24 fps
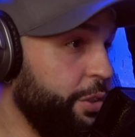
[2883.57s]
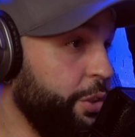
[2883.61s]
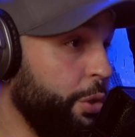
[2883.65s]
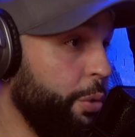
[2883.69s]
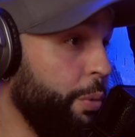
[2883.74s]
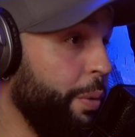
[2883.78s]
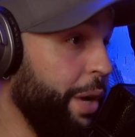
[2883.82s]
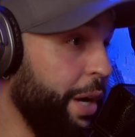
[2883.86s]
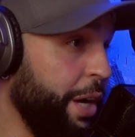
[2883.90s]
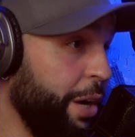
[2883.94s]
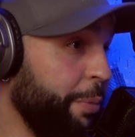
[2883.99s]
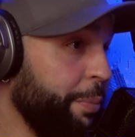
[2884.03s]
You know
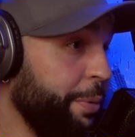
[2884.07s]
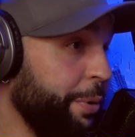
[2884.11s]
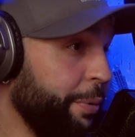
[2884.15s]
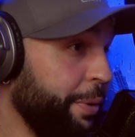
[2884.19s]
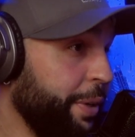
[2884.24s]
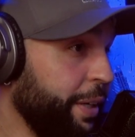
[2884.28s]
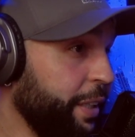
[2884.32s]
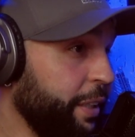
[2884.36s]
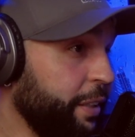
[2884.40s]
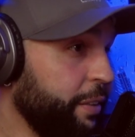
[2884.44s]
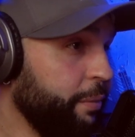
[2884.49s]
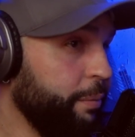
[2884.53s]
what helped me
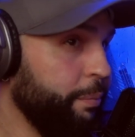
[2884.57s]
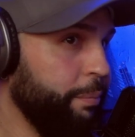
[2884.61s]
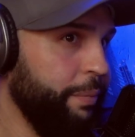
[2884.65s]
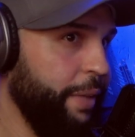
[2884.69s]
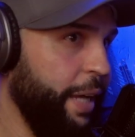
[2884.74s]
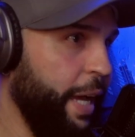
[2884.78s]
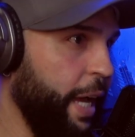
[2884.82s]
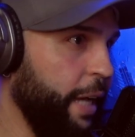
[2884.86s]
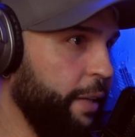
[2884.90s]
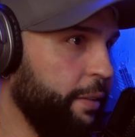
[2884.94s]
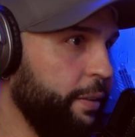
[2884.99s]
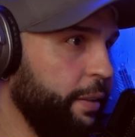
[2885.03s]
really?
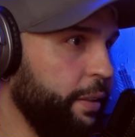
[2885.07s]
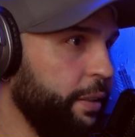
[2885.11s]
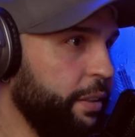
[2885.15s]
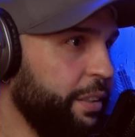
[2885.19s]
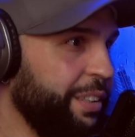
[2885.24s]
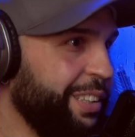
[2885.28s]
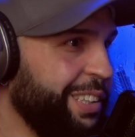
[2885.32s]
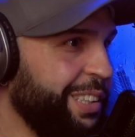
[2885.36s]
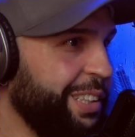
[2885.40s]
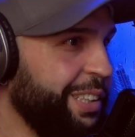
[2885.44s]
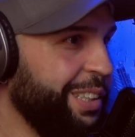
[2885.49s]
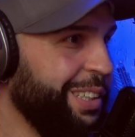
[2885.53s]
Acting.
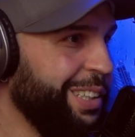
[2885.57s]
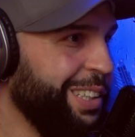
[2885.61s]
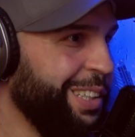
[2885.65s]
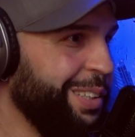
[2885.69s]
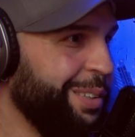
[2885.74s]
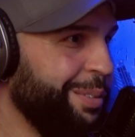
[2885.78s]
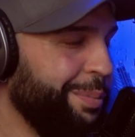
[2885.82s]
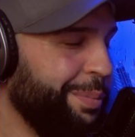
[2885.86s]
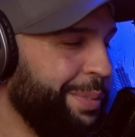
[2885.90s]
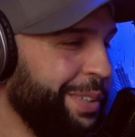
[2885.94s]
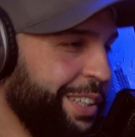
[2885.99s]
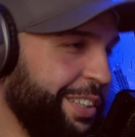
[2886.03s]

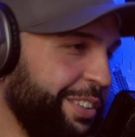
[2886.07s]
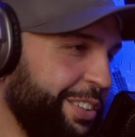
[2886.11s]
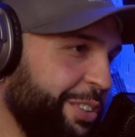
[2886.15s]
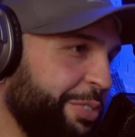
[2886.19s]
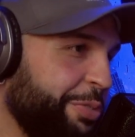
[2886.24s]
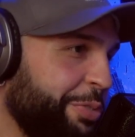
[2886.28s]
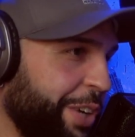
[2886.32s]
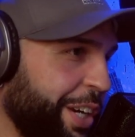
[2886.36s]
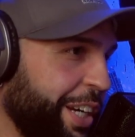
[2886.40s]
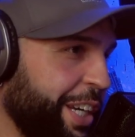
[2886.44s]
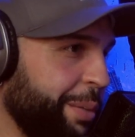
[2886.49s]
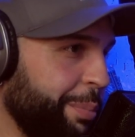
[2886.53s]
Because they're
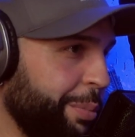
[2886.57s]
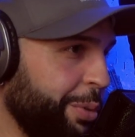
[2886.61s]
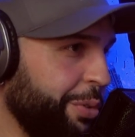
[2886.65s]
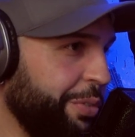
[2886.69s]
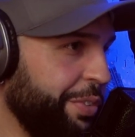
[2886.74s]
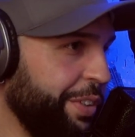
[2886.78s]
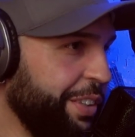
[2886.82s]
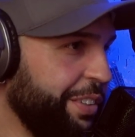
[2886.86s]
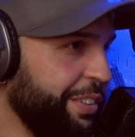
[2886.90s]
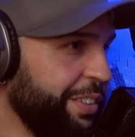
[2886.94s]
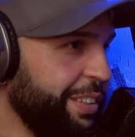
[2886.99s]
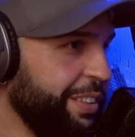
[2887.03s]
fucking
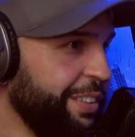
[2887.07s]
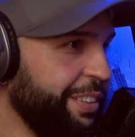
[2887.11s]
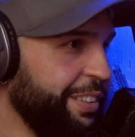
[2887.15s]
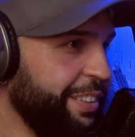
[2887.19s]
movies.